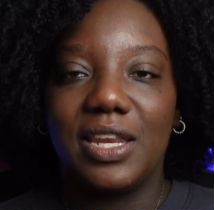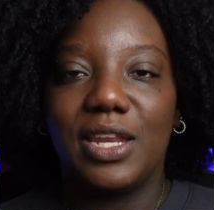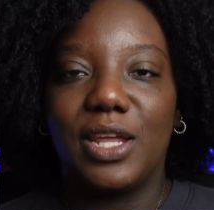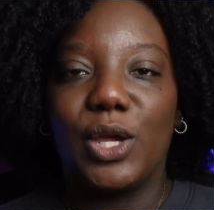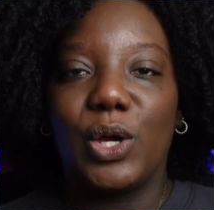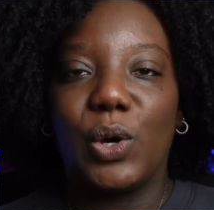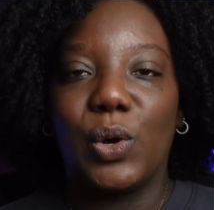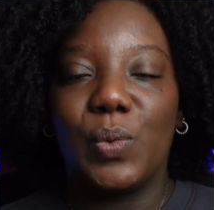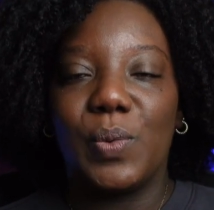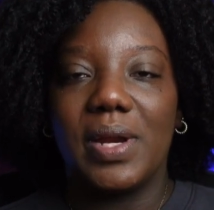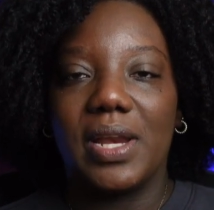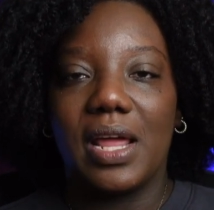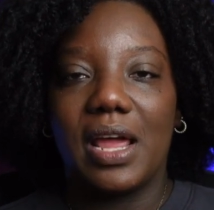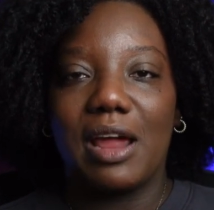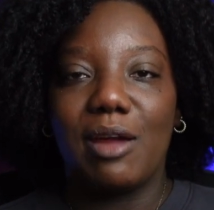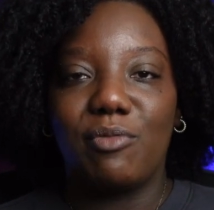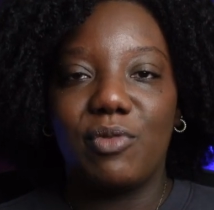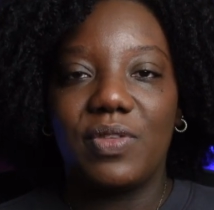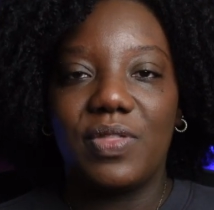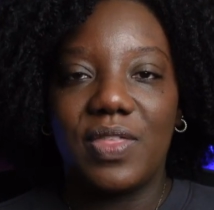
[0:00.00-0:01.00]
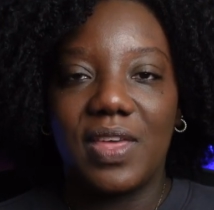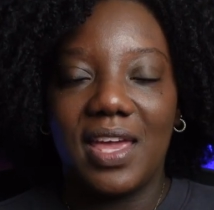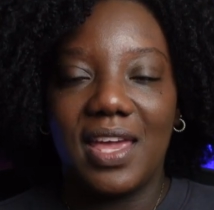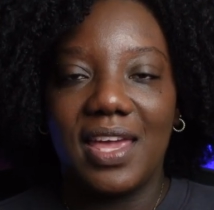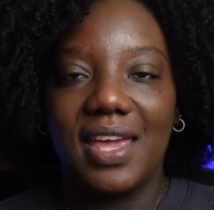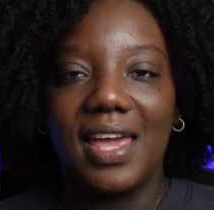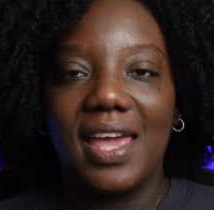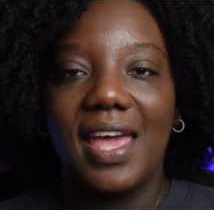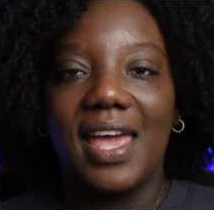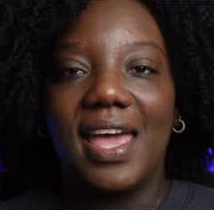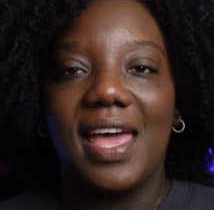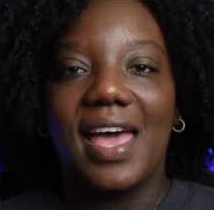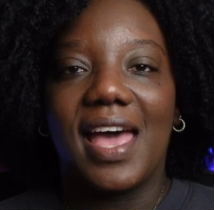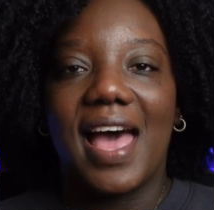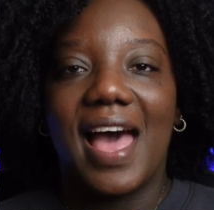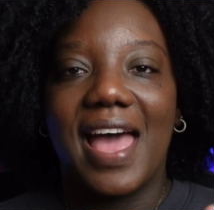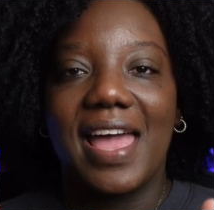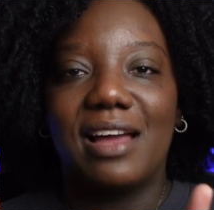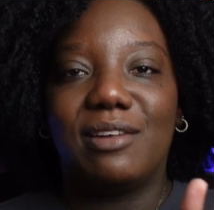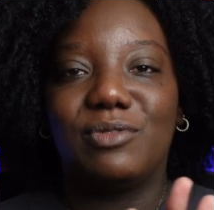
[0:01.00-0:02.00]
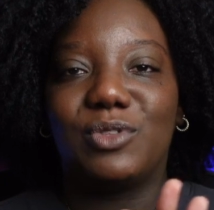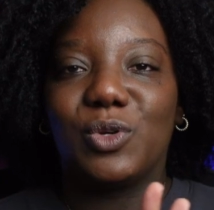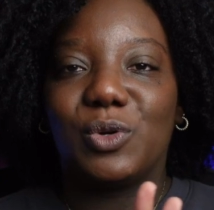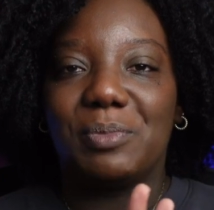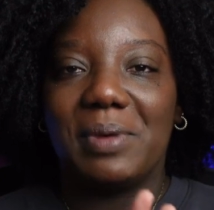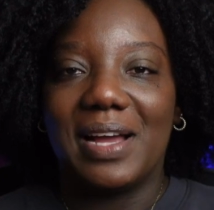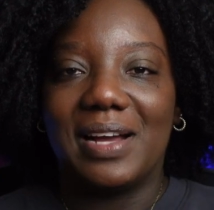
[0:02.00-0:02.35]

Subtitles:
They go with everything. I have told my